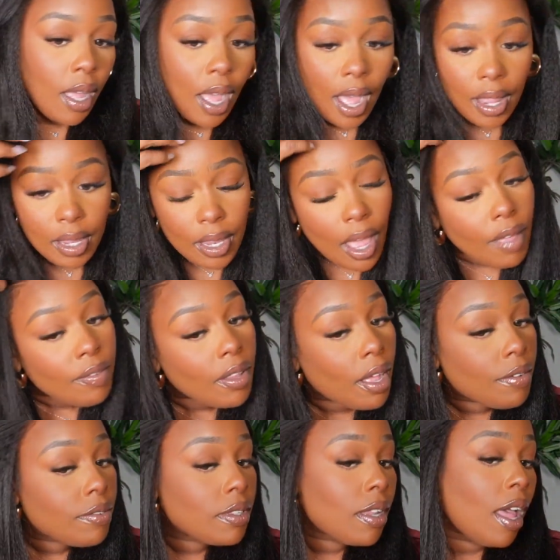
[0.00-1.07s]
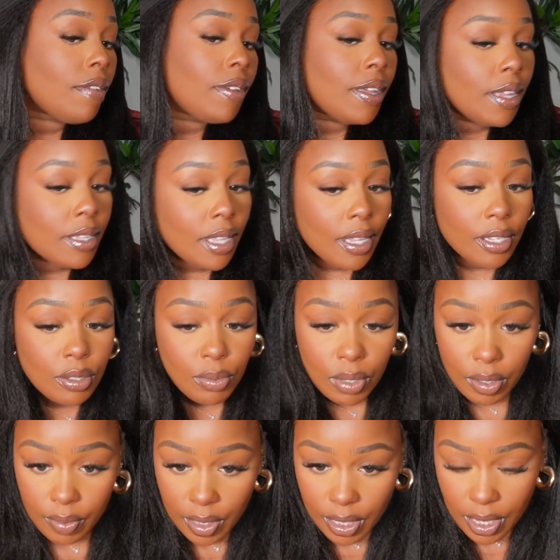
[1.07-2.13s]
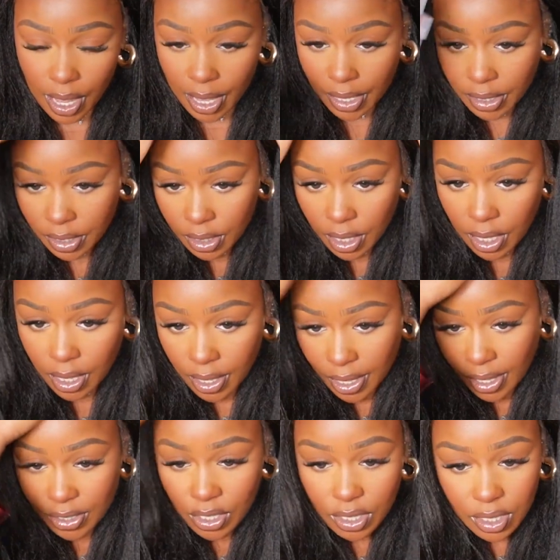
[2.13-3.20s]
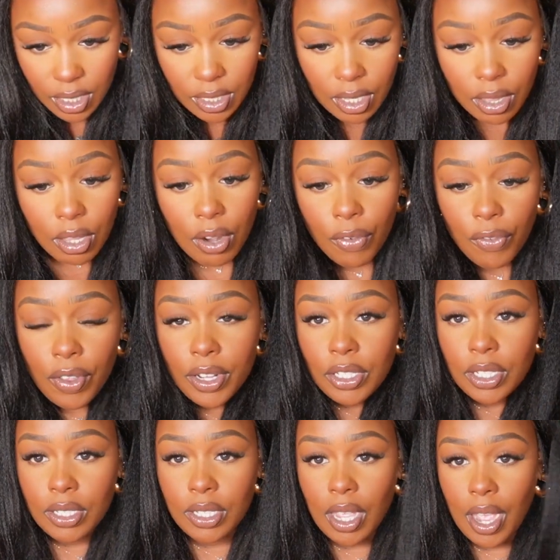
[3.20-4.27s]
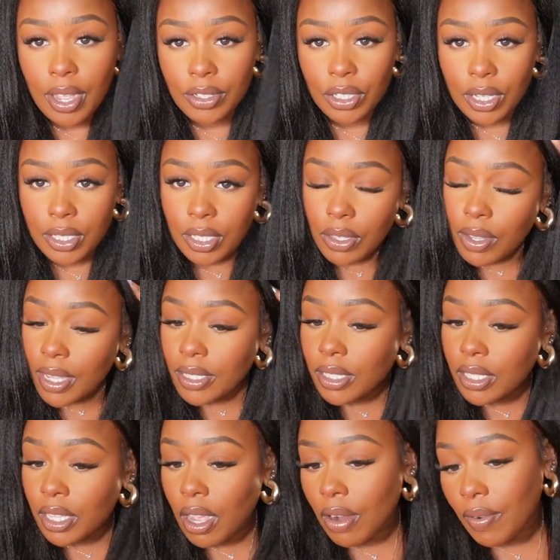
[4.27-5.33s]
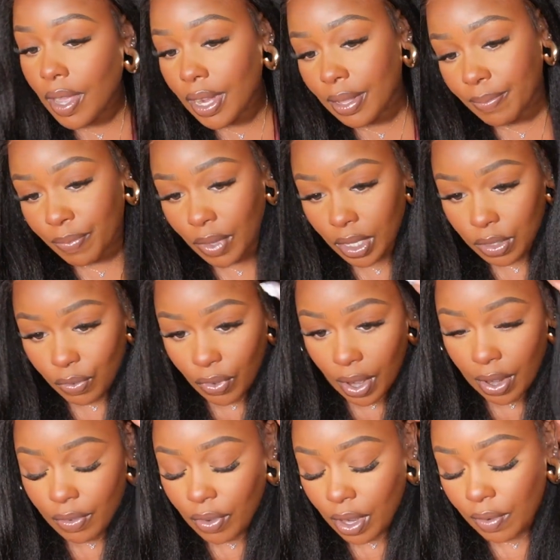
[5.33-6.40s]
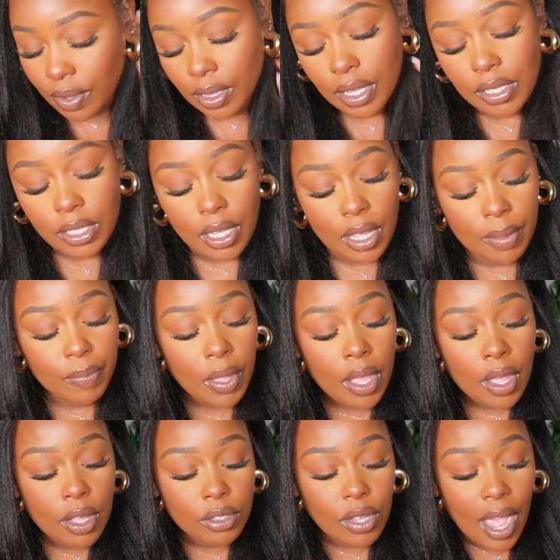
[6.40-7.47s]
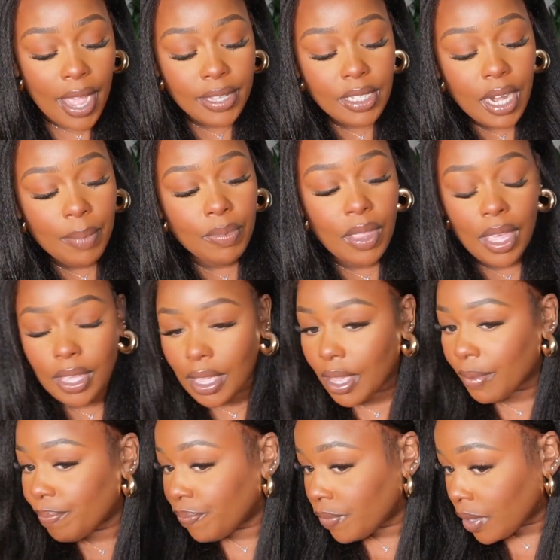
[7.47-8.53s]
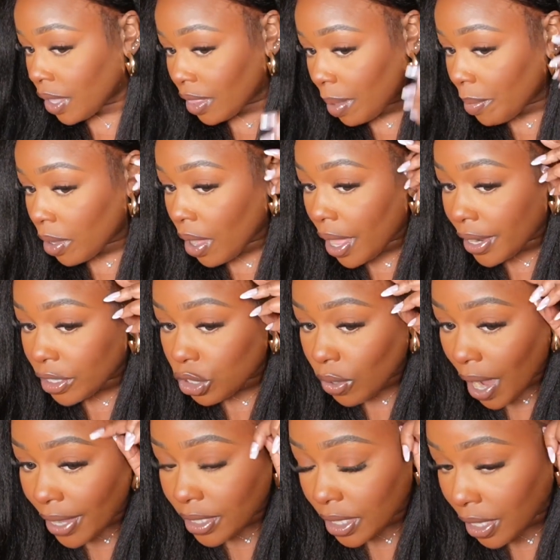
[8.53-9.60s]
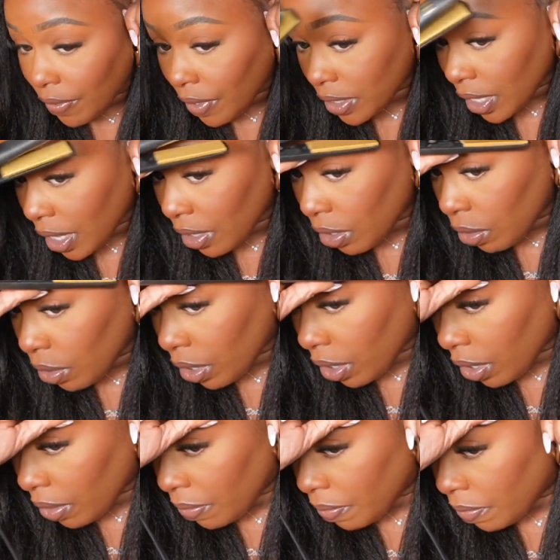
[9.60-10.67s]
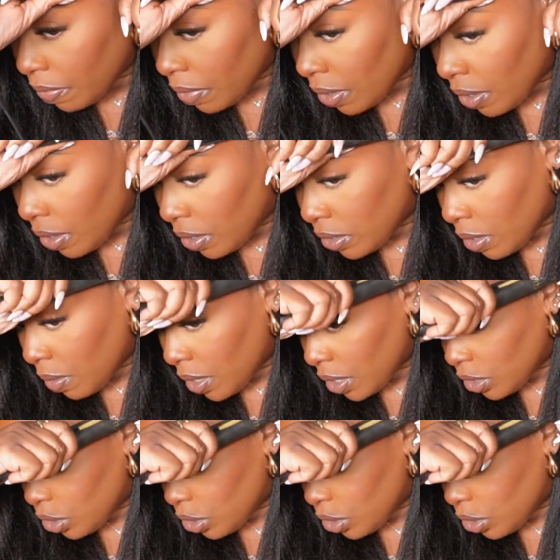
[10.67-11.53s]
I love it. I think it's really nice. It just needs a little finishing touches, and you guys can see already, looks very realistic. So I ended up thinking, let me go ahead and try to give this like a little curl. So I'm gonna